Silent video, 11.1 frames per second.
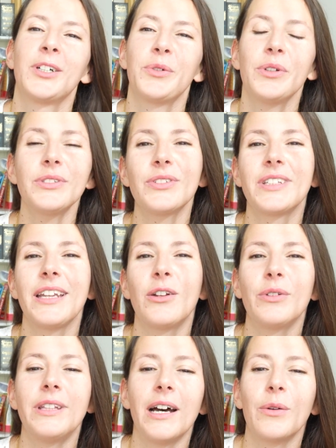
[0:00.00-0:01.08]
We also say
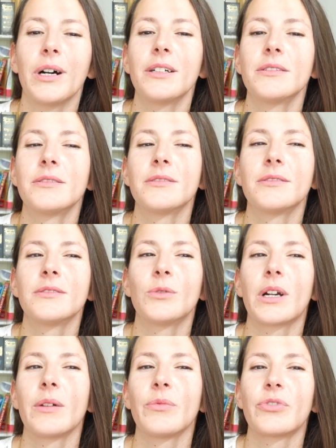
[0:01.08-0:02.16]
le dawa,
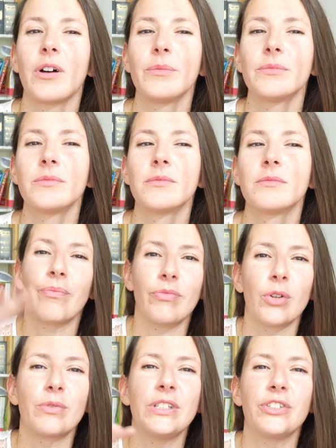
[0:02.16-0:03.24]
where I'm from.
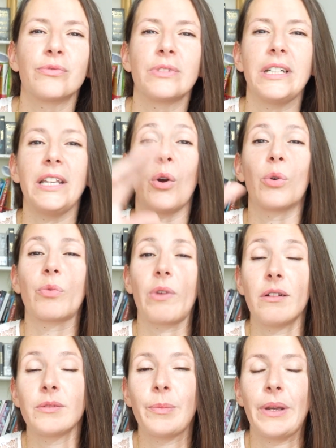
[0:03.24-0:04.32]
The region really
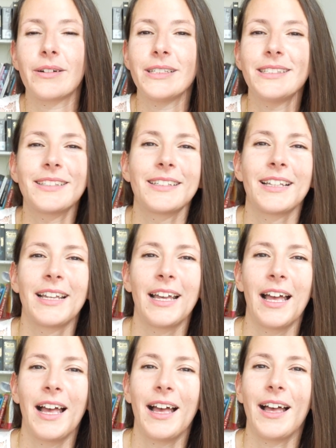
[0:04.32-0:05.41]
around Paris.
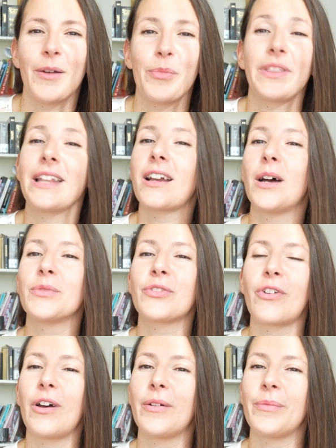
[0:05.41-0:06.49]
But that comes
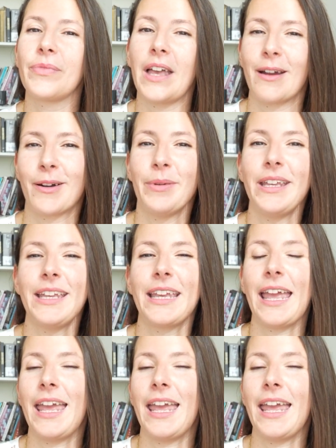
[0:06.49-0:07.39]
from Arabic.